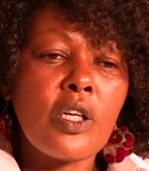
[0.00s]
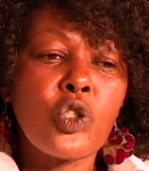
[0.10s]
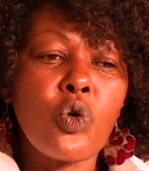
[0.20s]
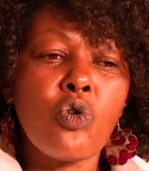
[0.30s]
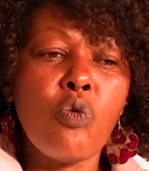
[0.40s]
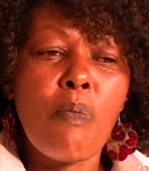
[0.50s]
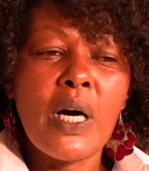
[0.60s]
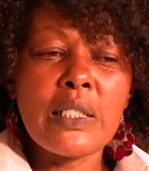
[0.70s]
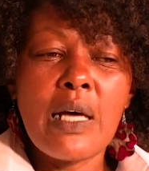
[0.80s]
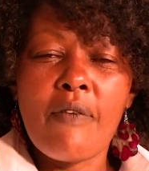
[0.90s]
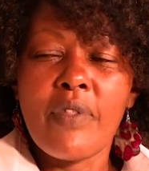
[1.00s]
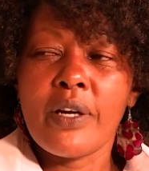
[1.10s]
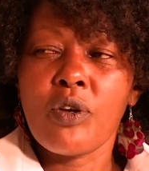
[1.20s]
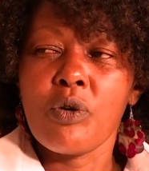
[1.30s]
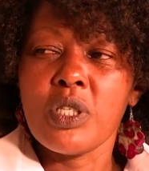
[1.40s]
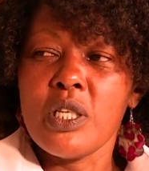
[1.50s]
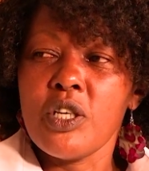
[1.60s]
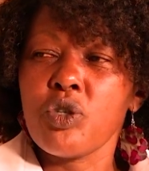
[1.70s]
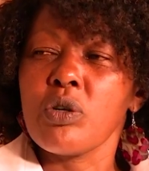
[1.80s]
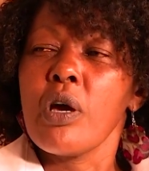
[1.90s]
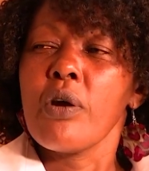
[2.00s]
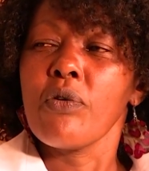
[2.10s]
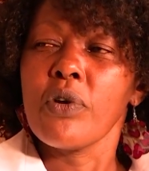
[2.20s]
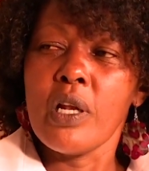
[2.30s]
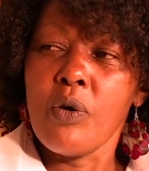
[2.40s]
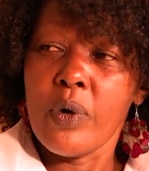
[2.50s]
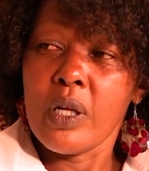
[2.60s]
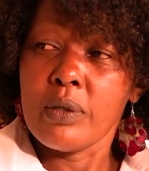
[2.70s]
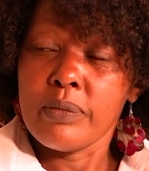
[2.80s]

So you must have that coordination really well.